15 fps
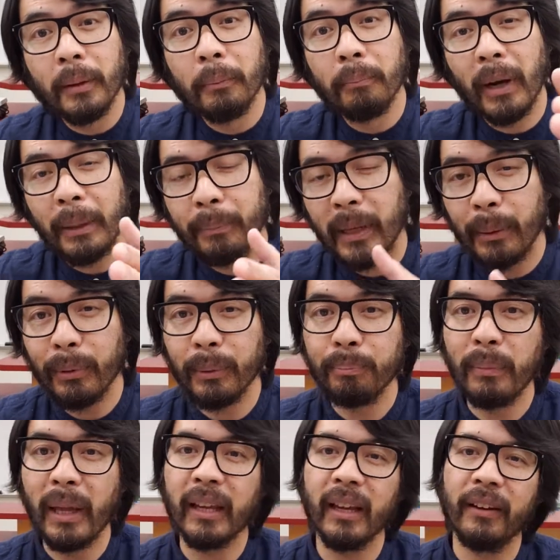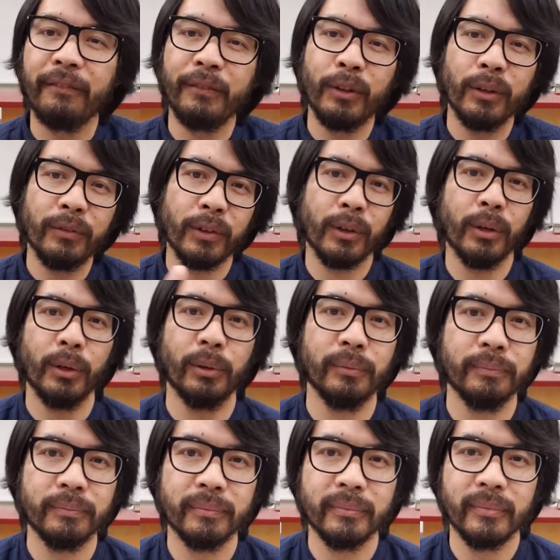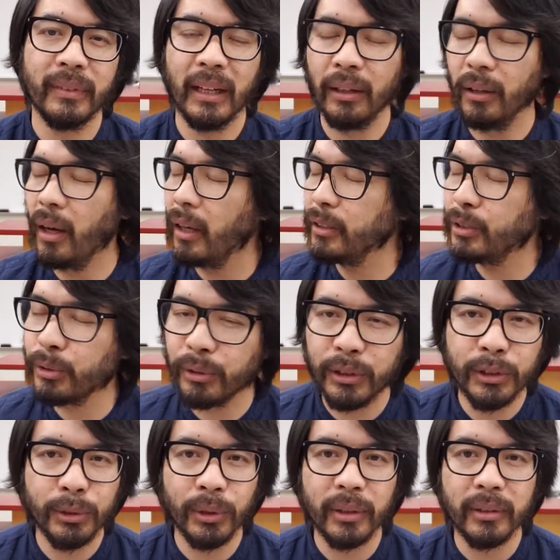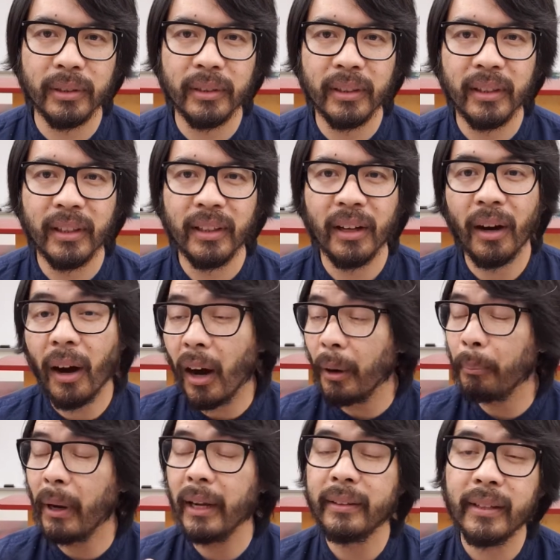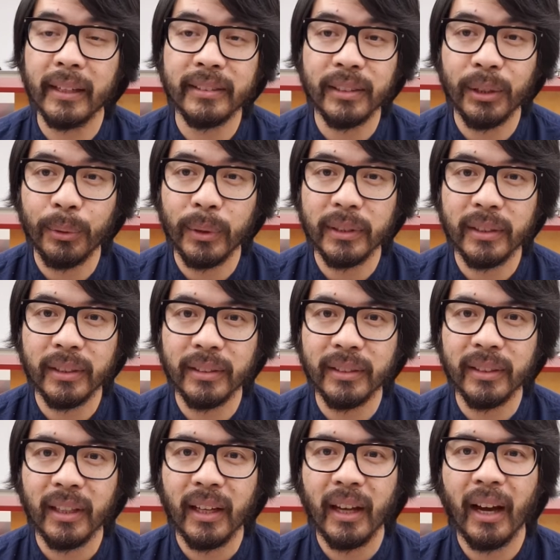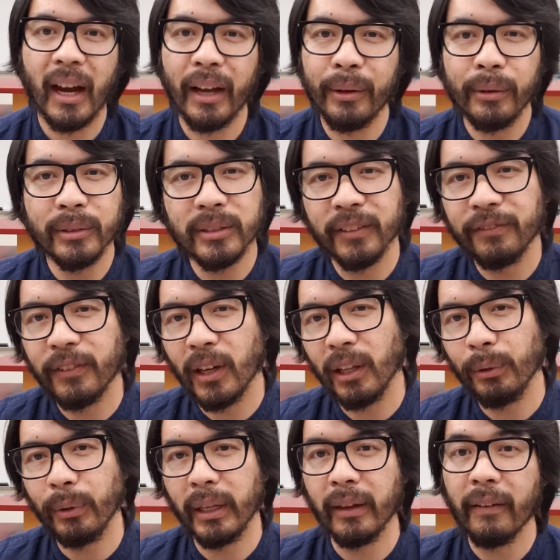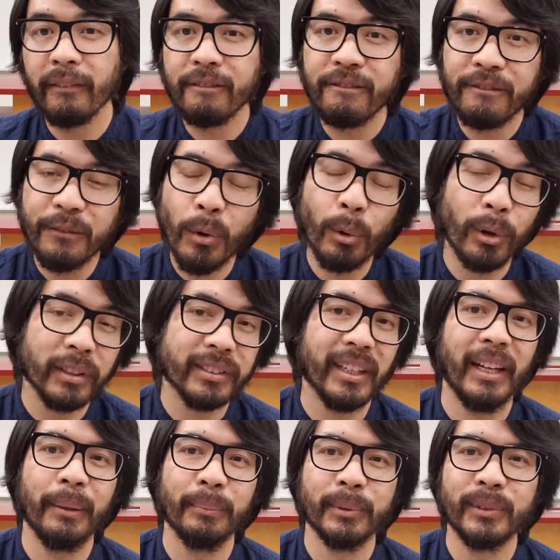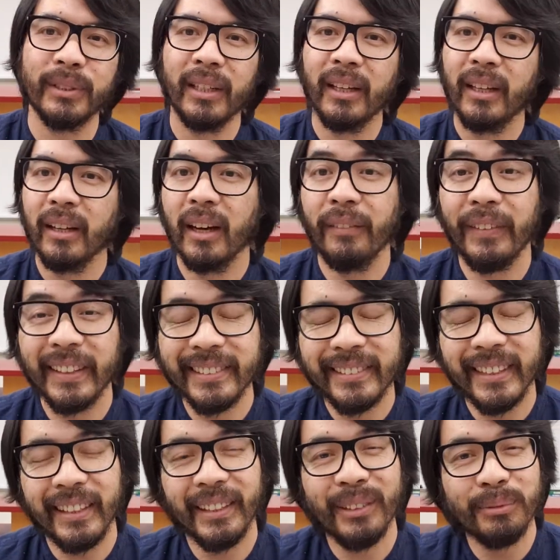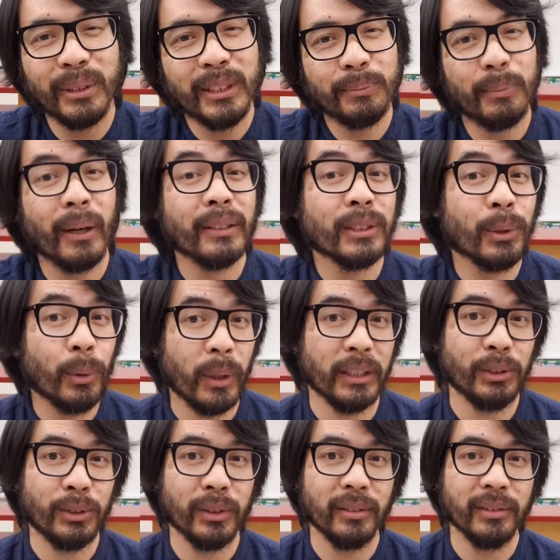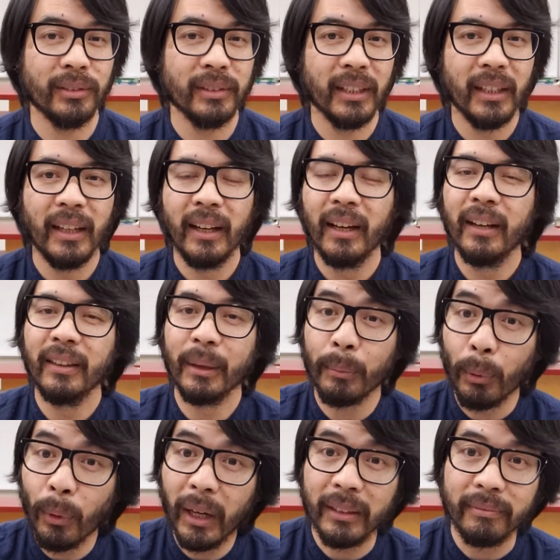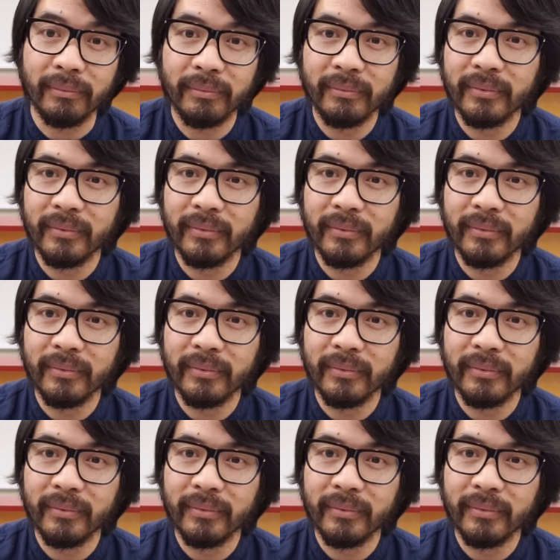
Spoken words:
might be able to make a few of your own. Now, long story short, on my tests and quizzes, I use the following 4 types of extended response questions. Number 1,